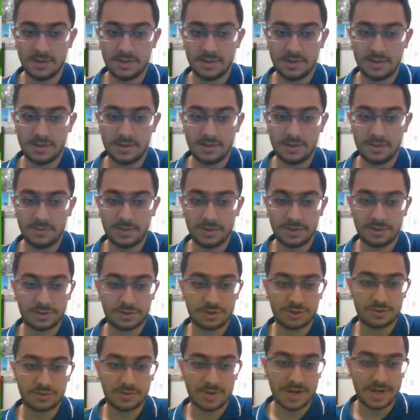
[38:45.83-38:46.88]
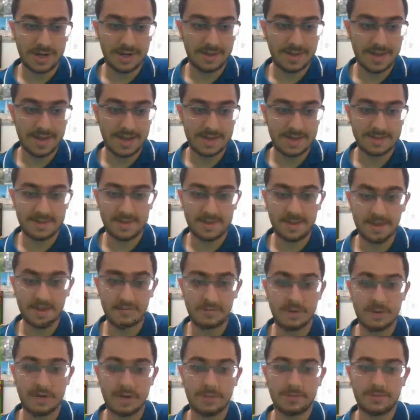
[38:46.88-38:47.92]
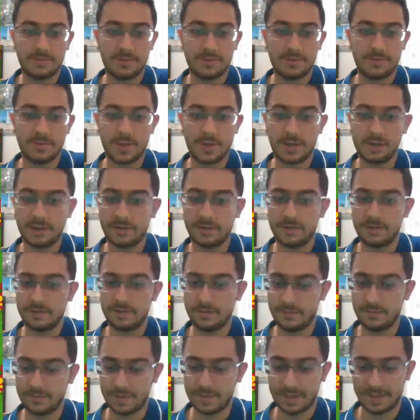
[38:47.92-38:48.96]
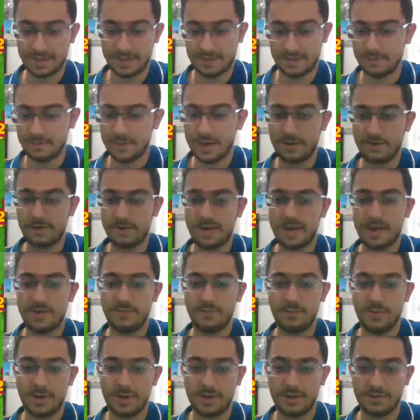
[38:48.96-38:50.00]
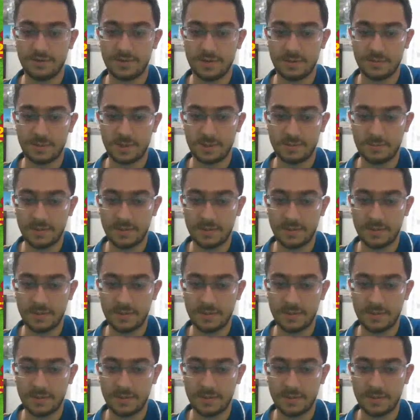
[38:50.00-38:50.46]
We'll try that thing when when I only have 1 of them.